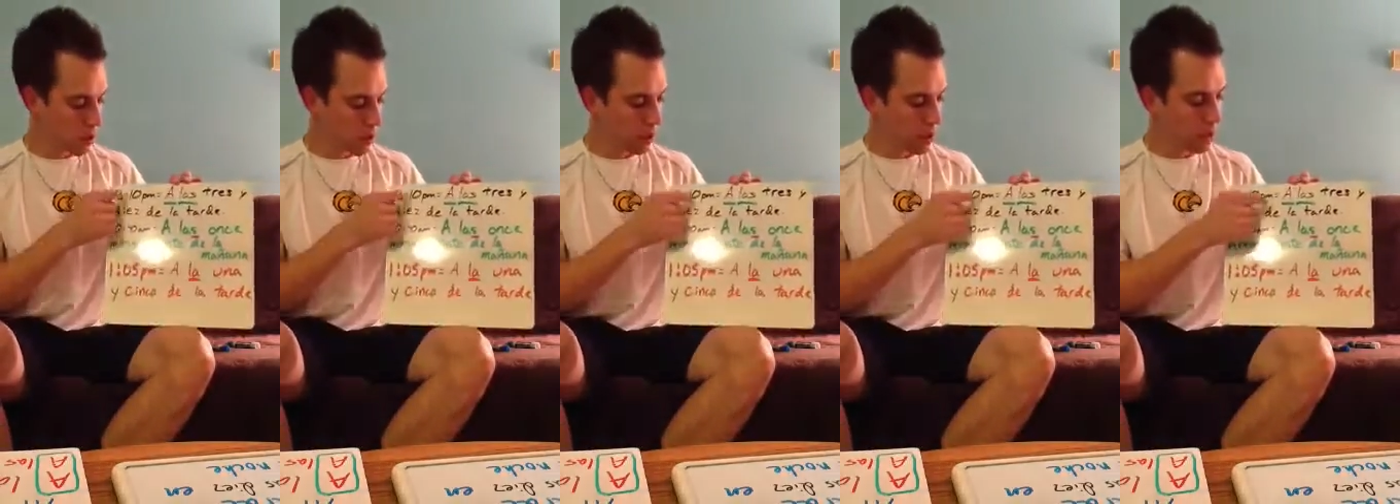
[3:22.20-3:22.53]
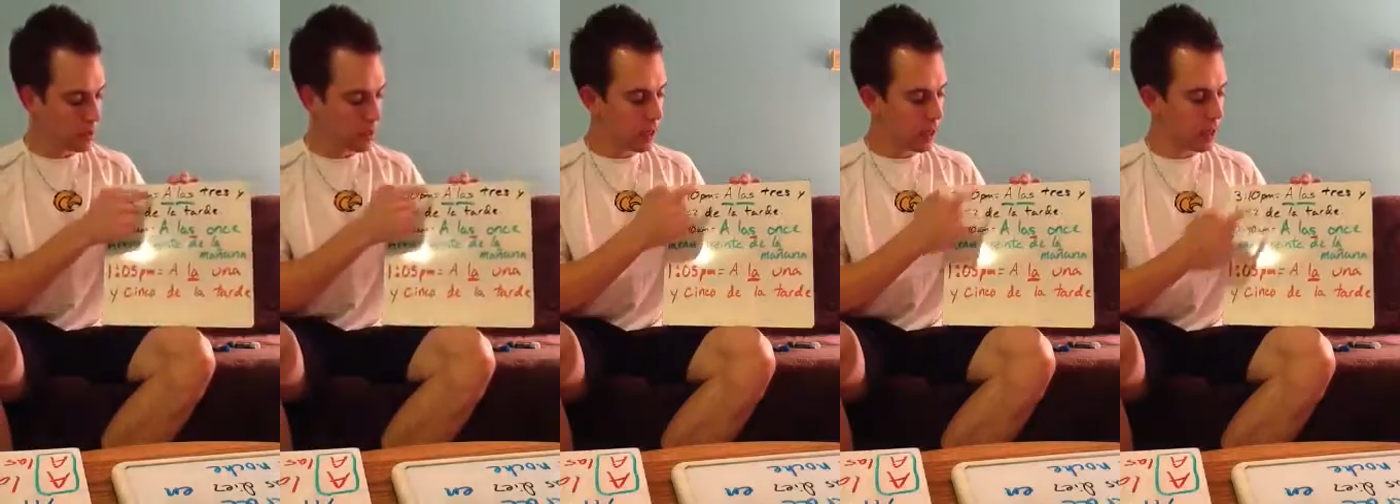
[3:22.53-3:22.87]

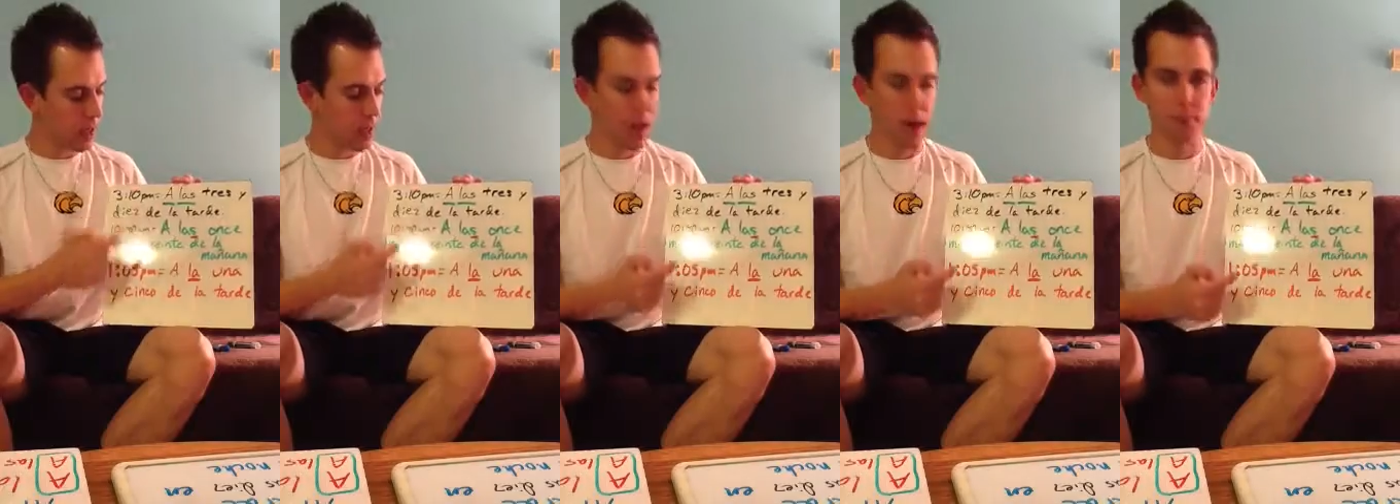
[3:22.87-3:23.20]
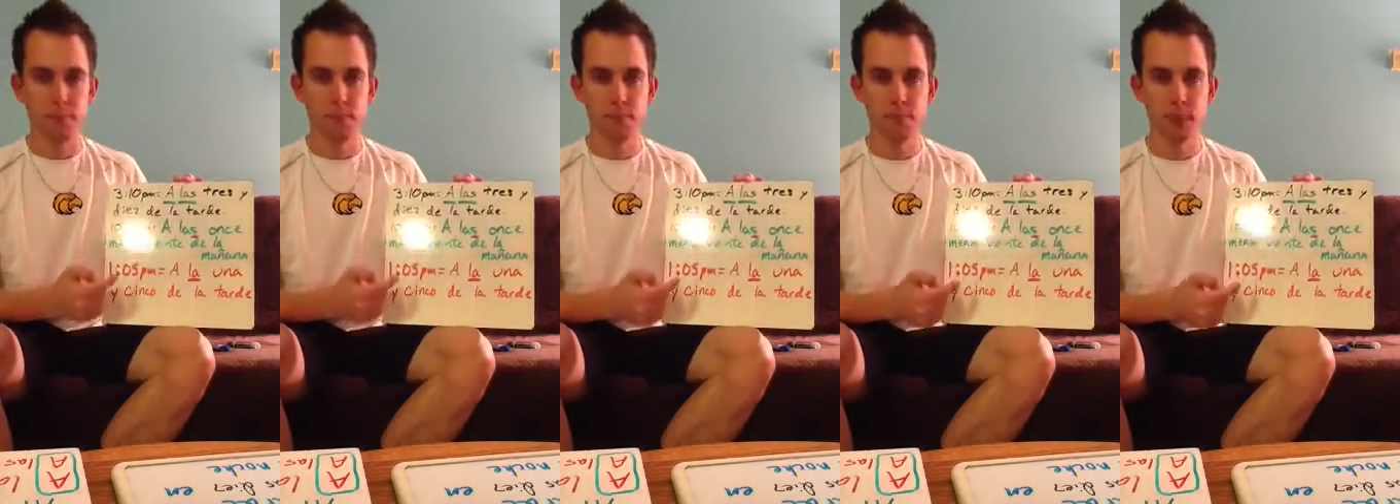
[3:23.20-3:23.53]
3:10 p.m.
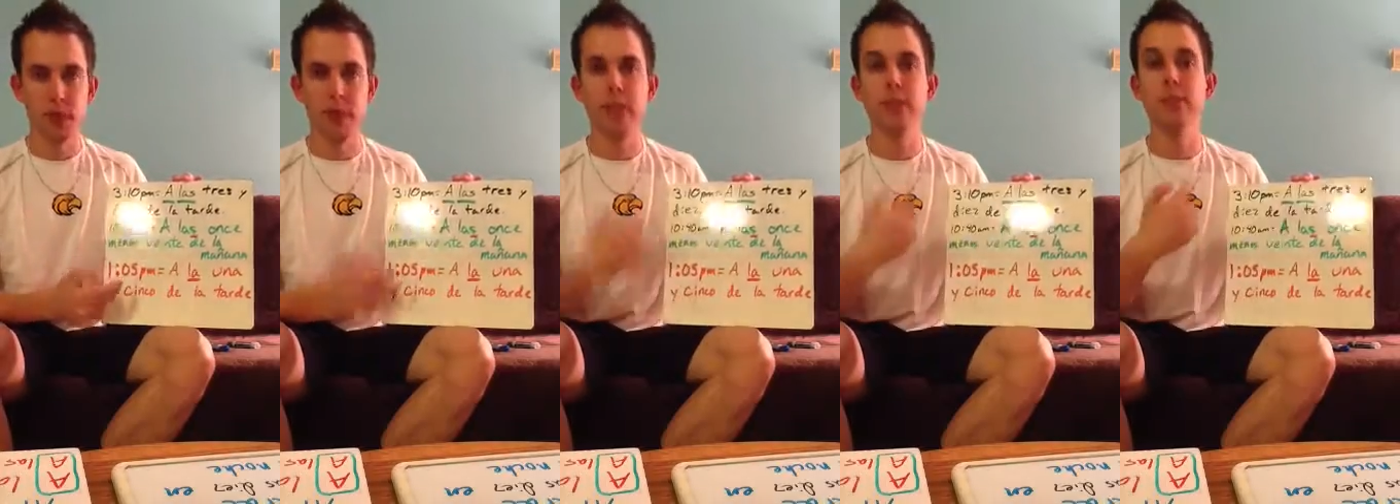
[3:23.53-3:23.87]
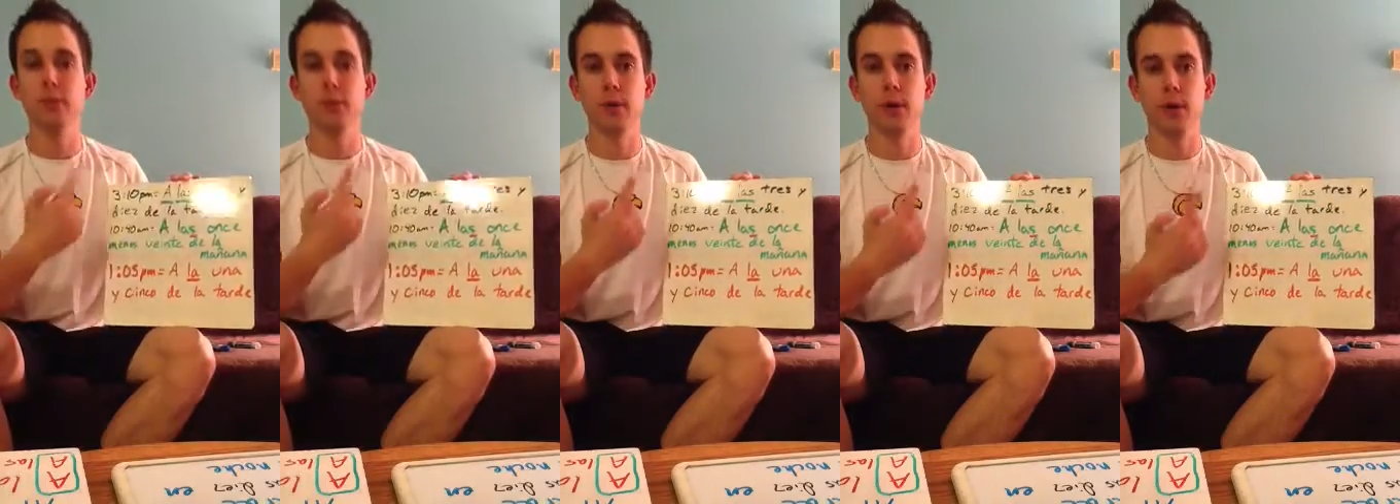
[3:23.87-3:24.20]
Hey, that's
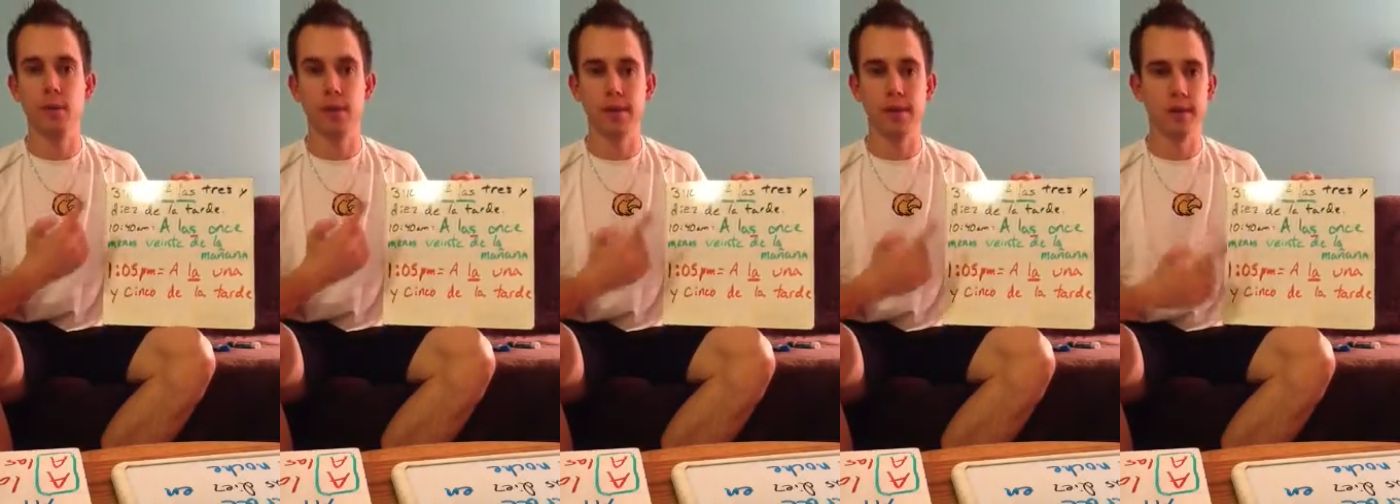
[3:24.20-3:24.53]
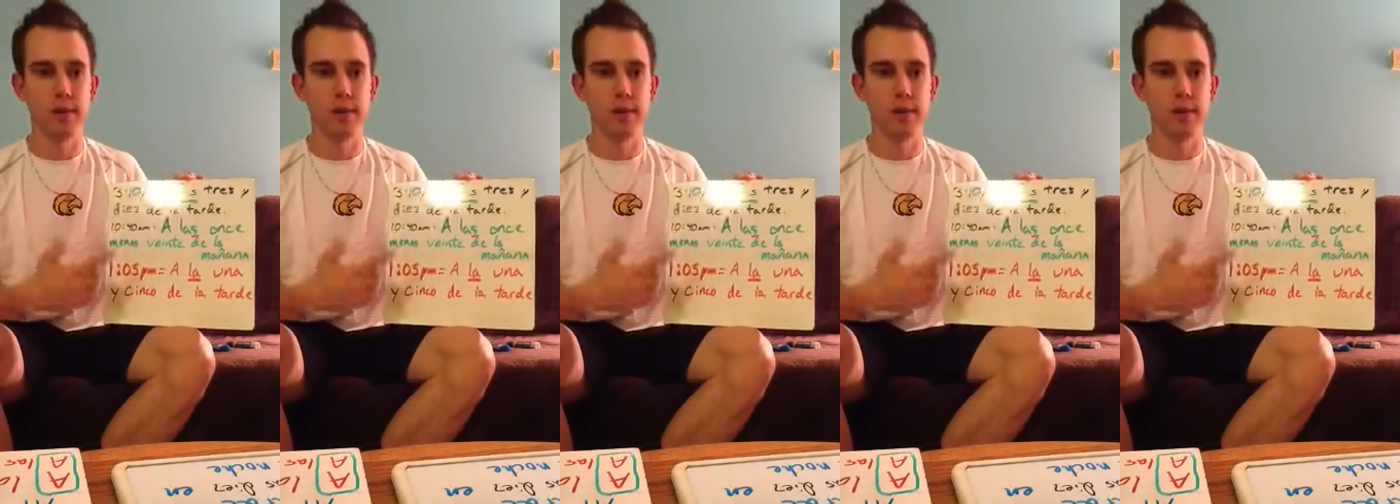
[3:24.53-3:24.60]
when we're going to meet.